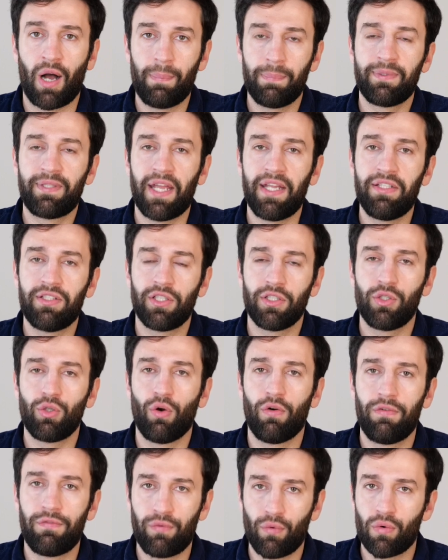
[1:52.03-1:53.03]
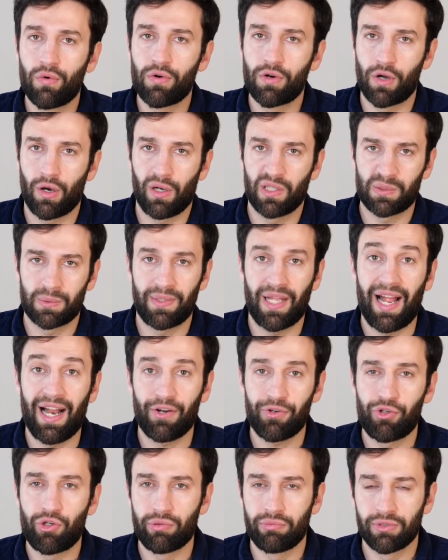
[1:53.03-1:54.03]
updating your forecast with
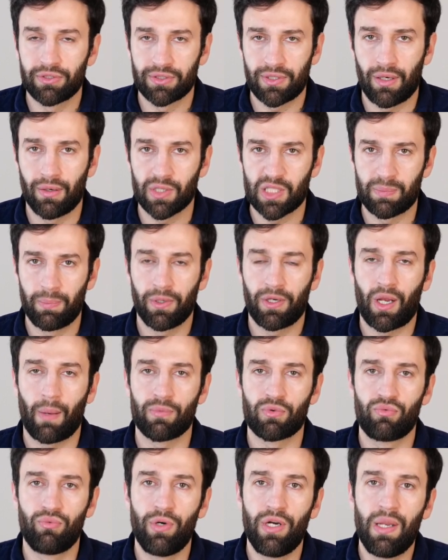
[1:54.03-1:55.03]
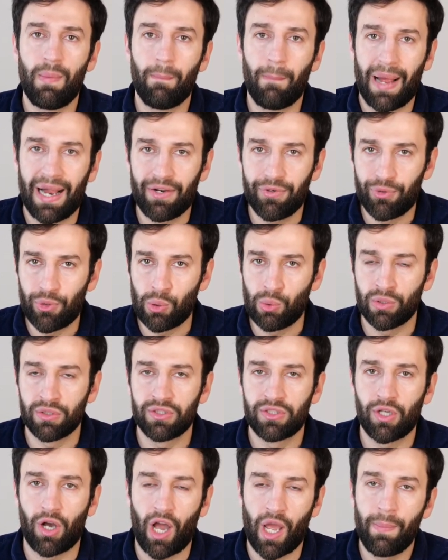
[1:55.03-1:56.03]
actual results becomes really manual
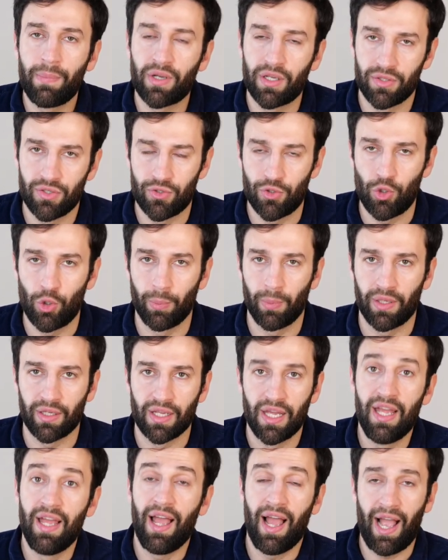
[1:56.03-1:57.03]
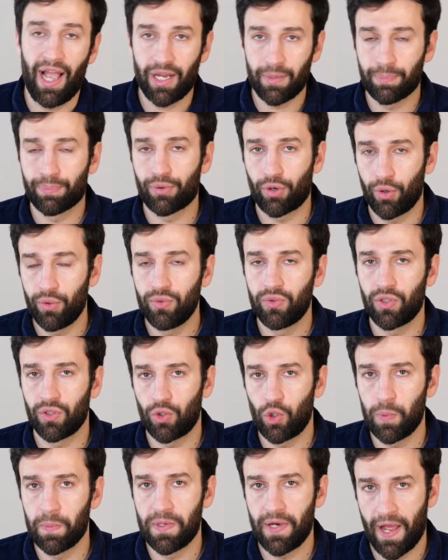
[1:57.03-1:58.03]
and time-consuming and prone to
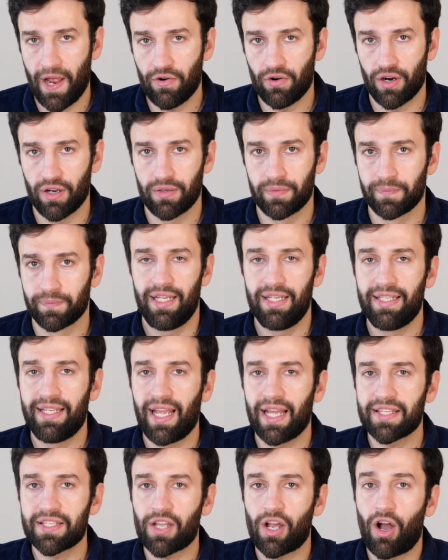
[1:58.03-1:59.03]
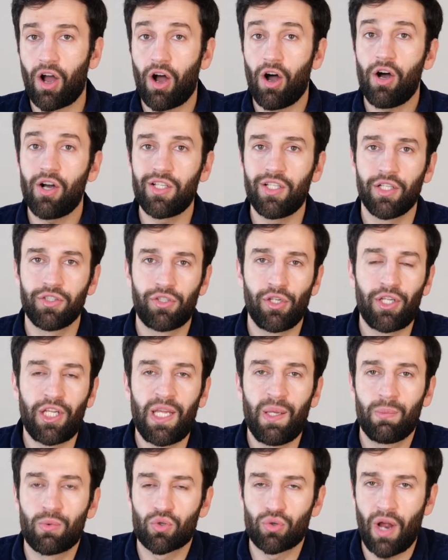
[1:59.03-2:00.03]
human error. It gets harder to
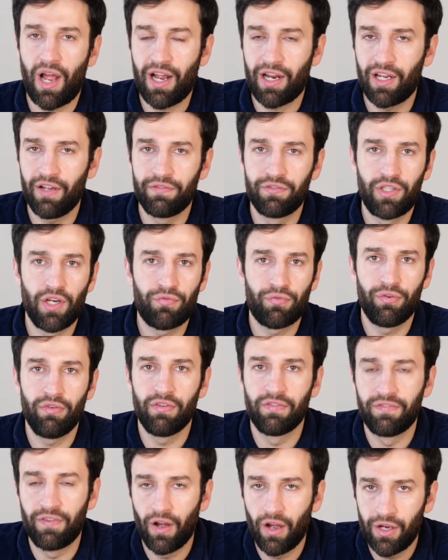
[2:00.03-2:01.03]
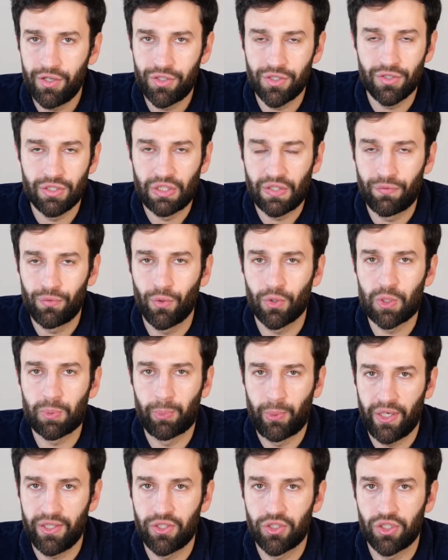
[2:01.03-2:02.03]
keep track of different versions of your
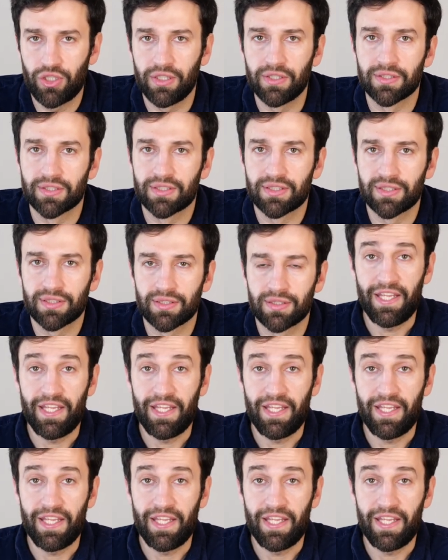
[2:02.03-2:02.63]
spreadsheets.